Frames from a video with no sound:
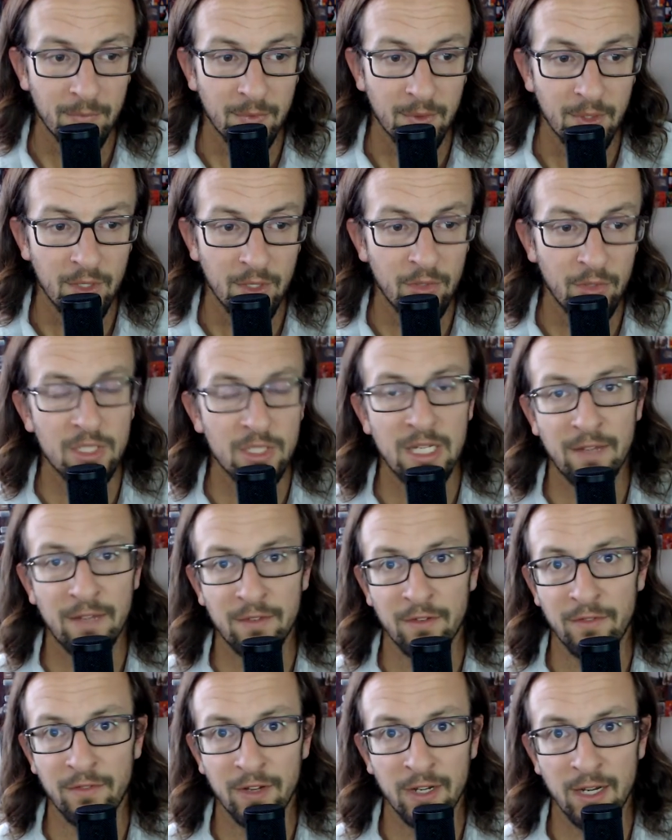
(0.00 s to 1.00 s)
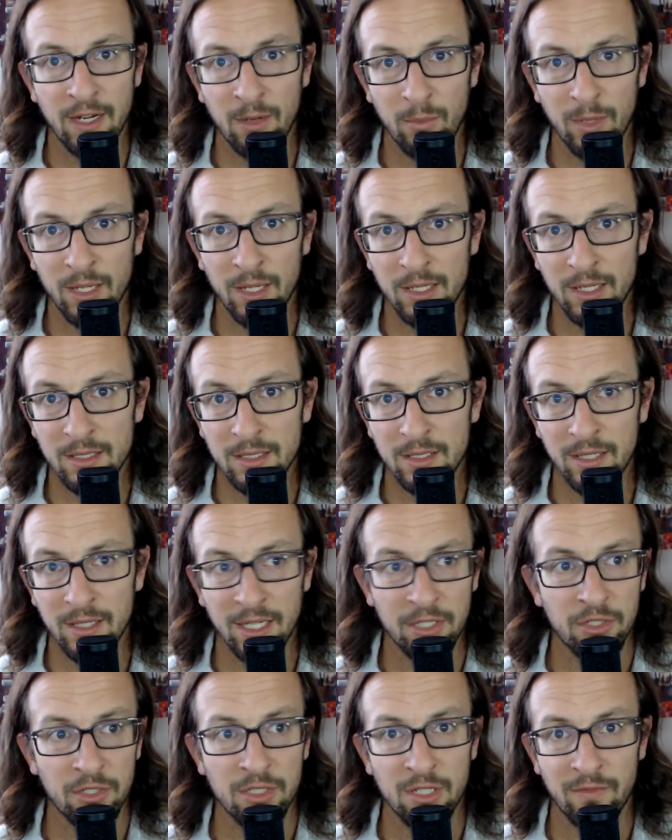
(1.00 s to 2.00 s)
you just have to figure out ways to
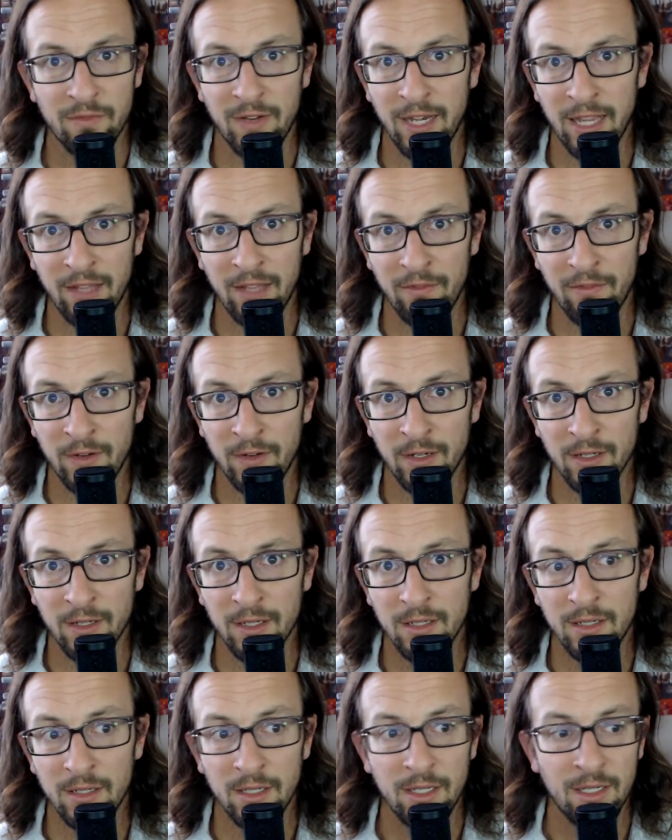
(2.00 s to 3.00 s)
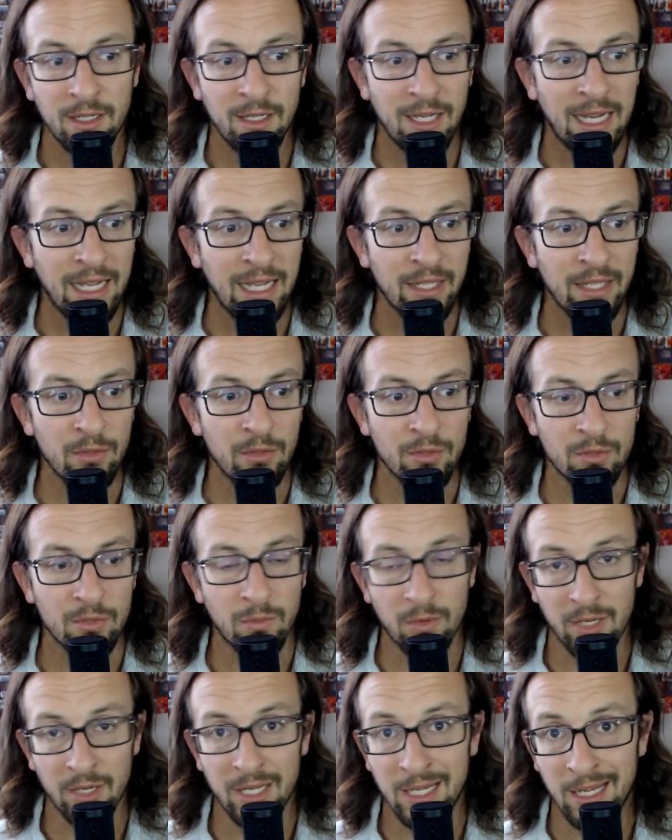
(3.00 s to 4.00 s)
get yourself out of that funk. I use
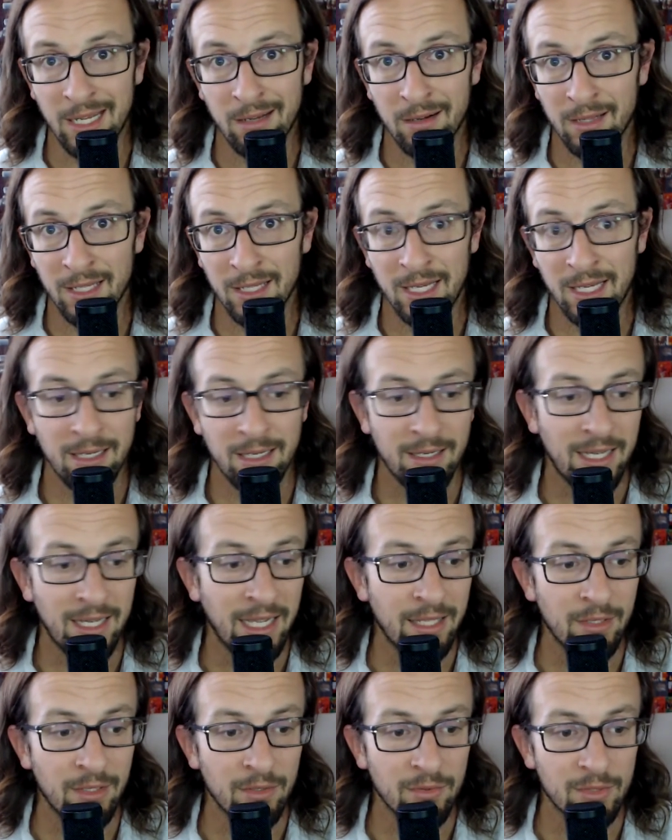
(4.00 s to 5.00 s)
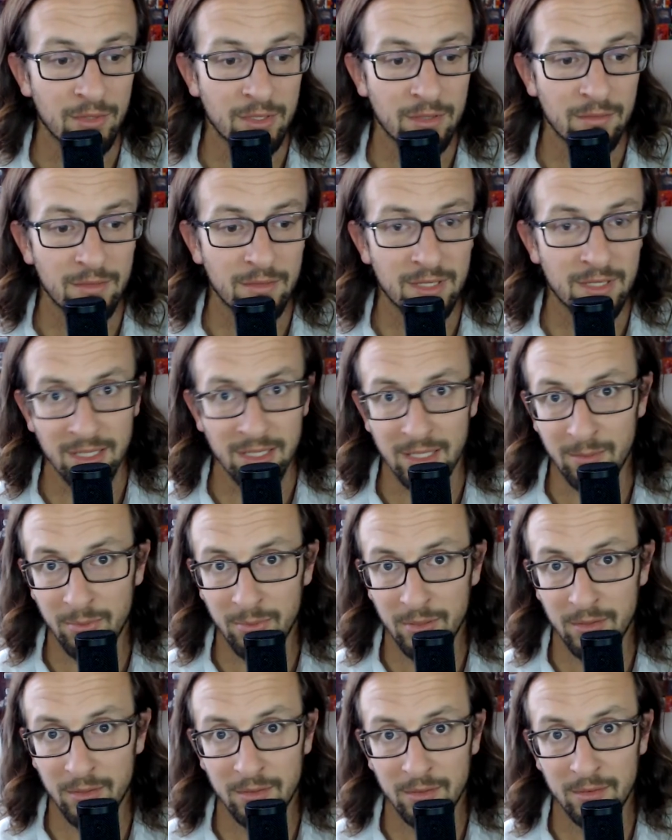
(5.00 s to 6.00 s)
working out a lot. I use sleep.
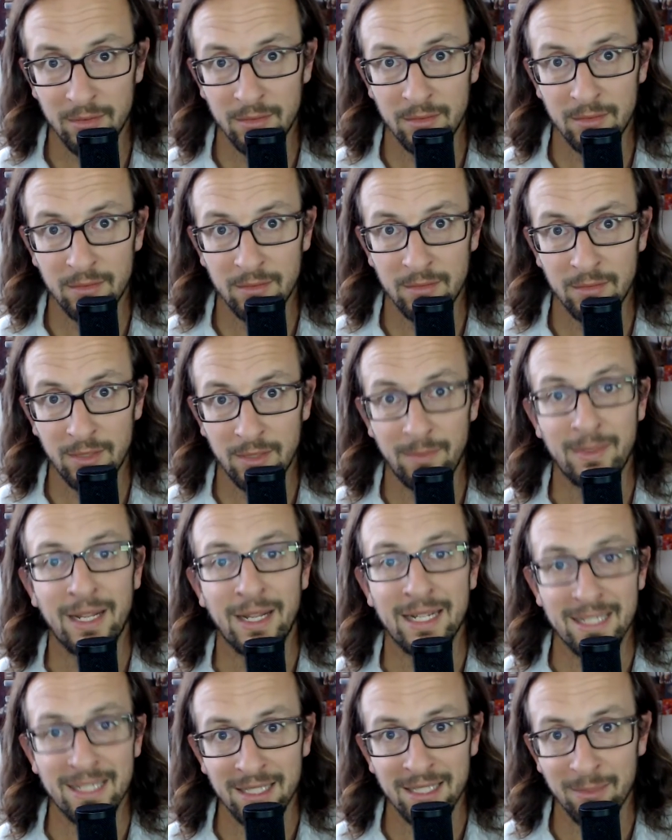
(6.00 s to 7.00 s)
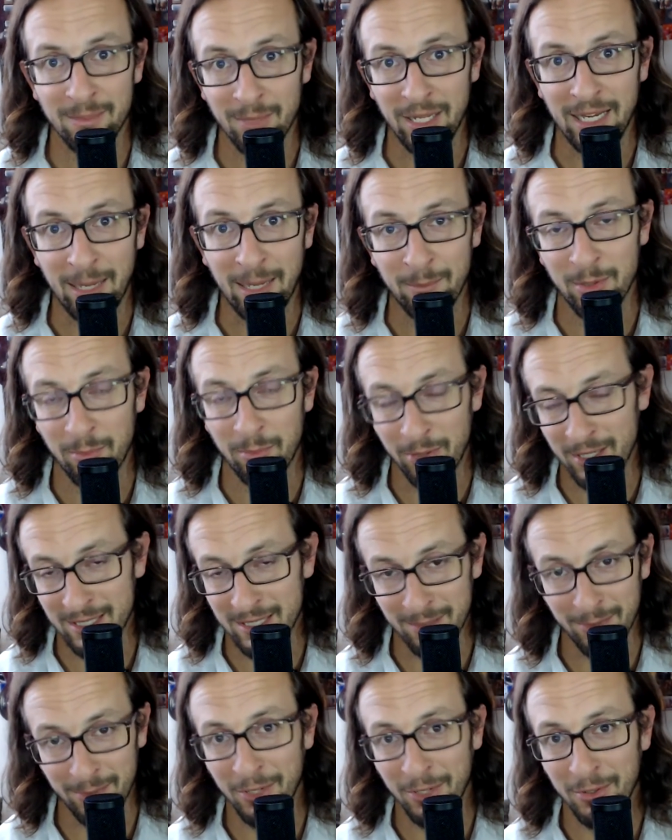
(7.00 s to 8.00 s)
I'm not sleep like I'm
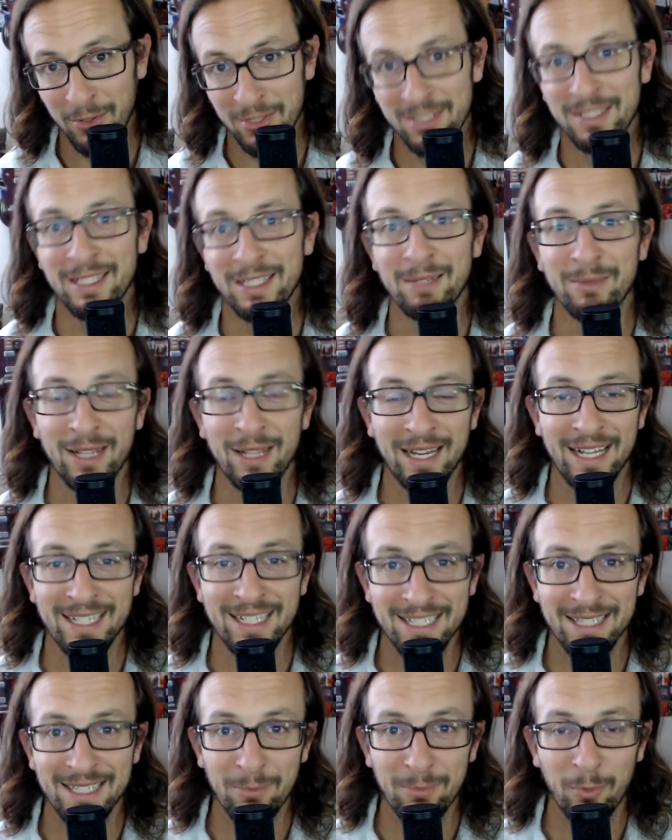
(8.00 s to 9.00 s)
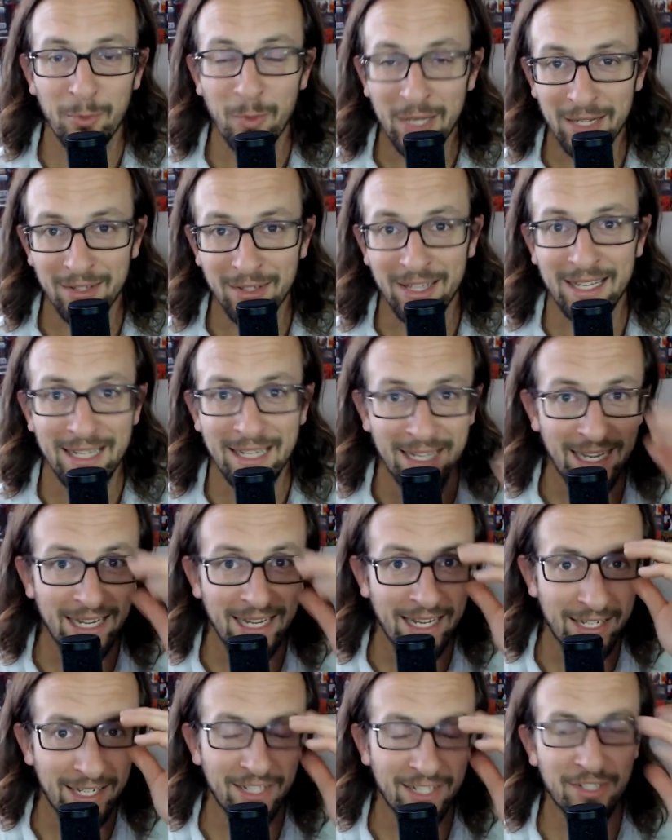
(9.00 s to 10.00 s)
depressed. I'm gonna go to sleep. Like I sleep well at
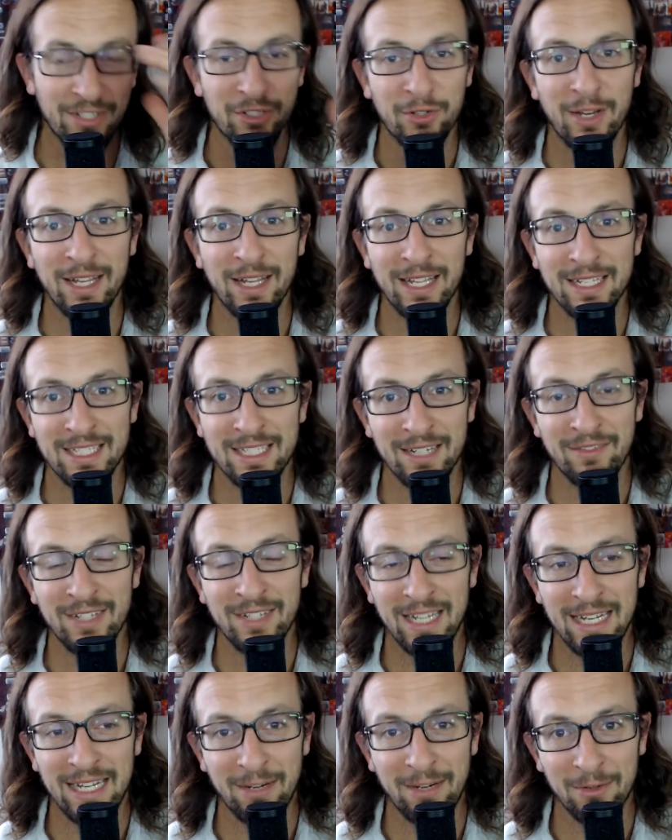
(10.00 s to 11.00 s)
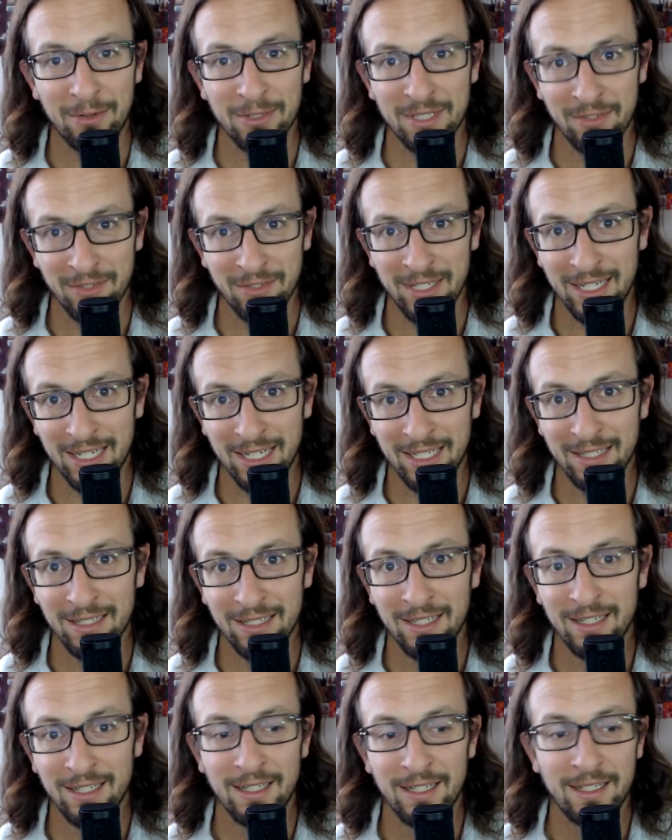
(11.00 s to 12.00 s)
night. I'd get, try to get seven to eight hours every night,
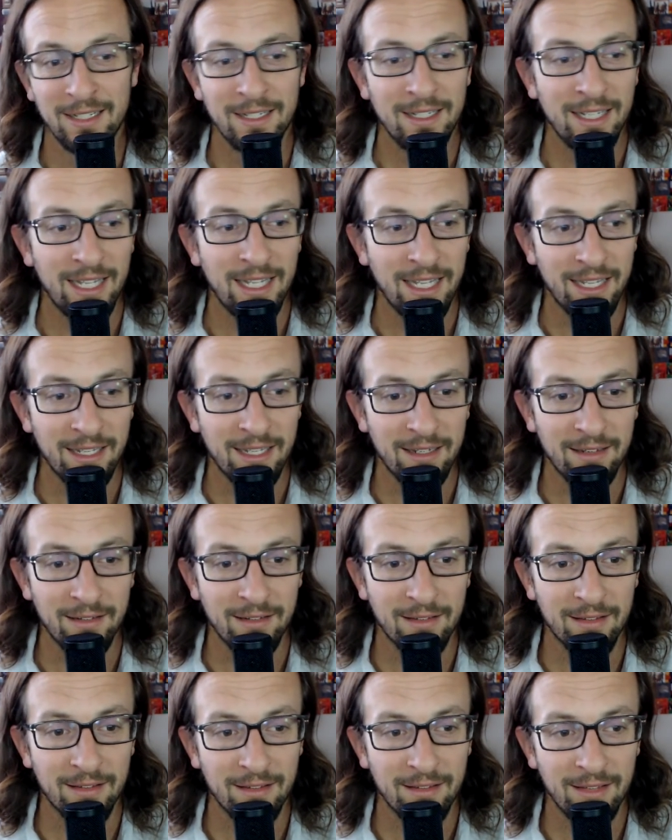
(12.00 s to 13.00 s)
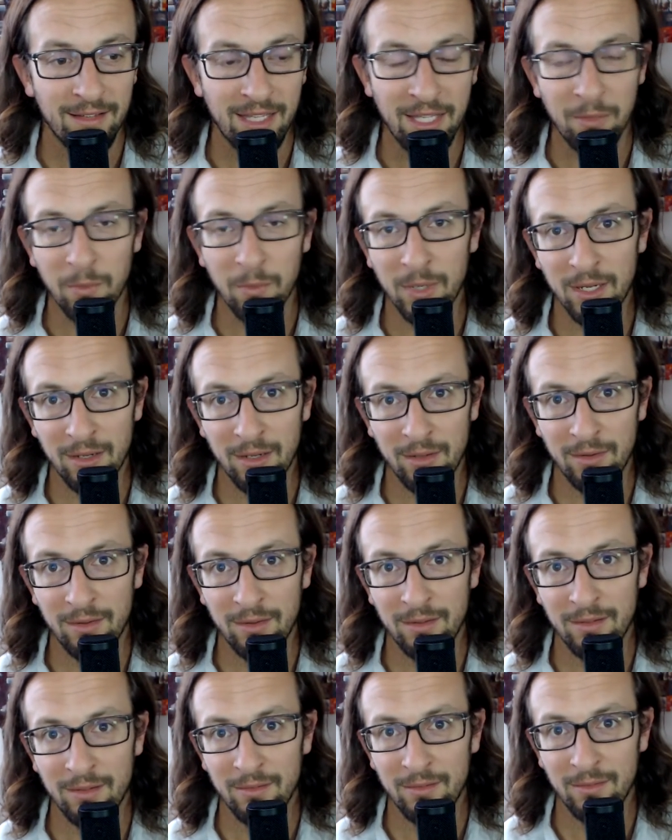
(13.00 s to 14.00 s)
and eat
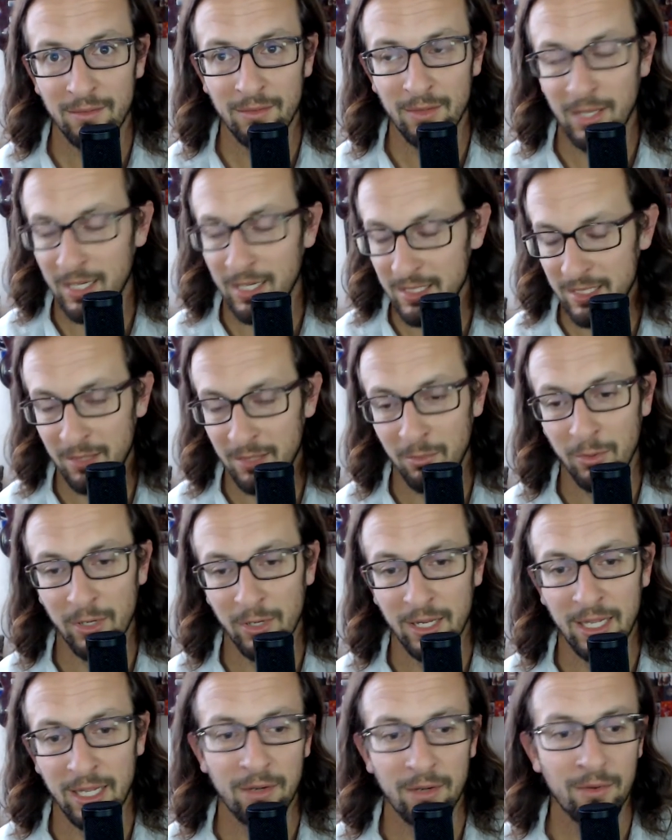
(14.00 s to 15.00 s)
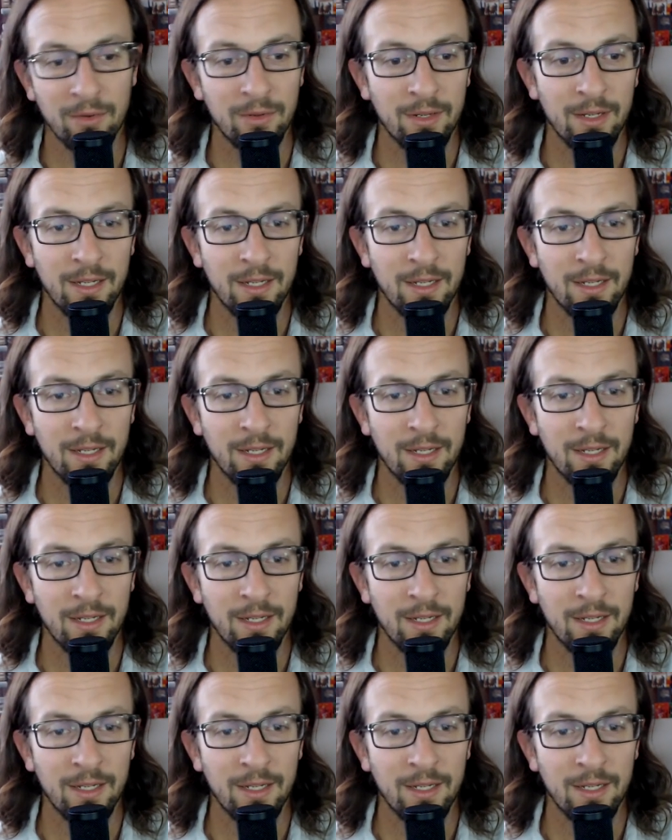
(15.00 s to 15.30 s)
well like I said, workout,